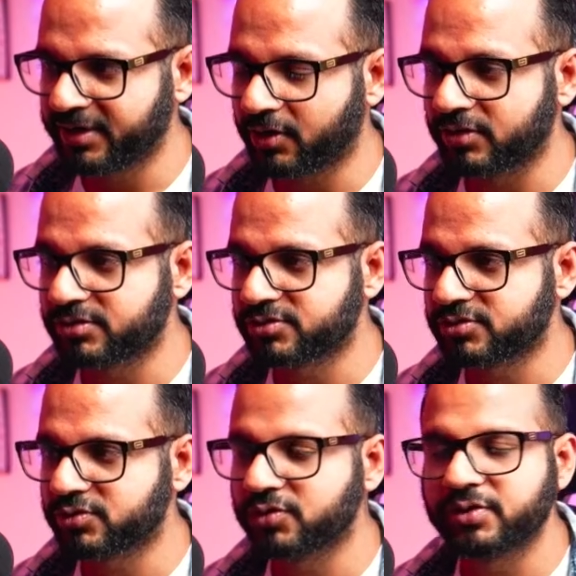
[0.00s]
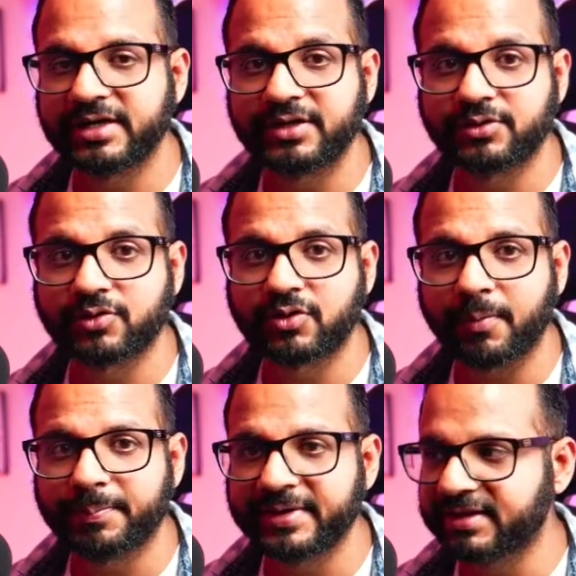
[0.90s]
also need to
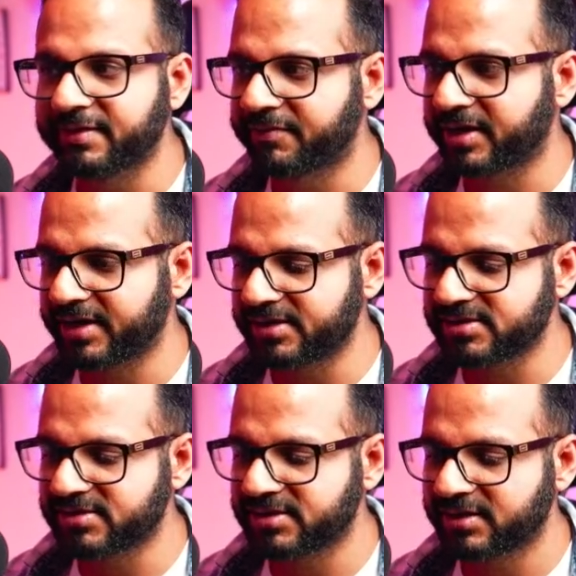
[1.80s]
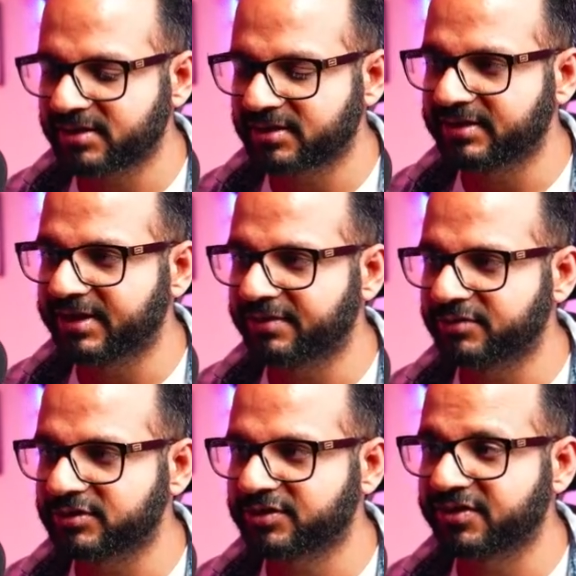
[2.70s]
copy the files that
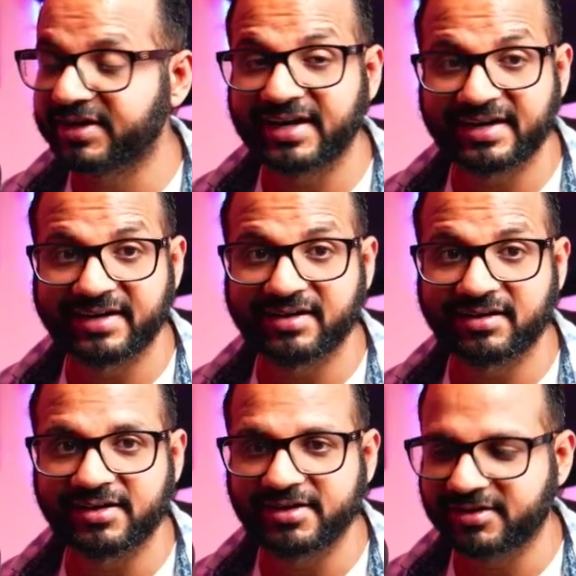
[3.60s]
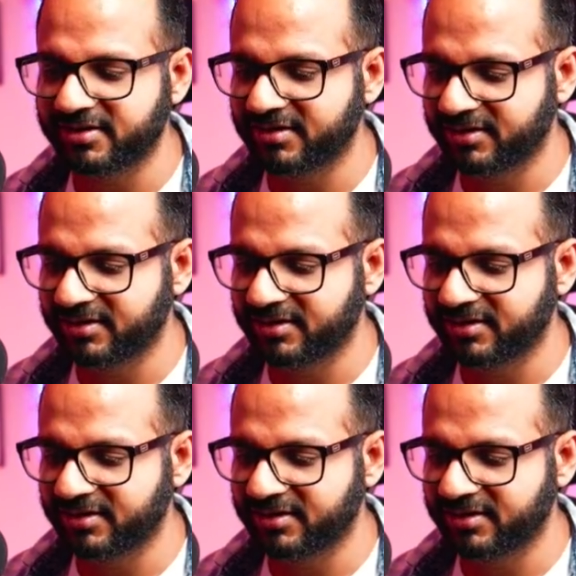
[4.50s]
was created earlier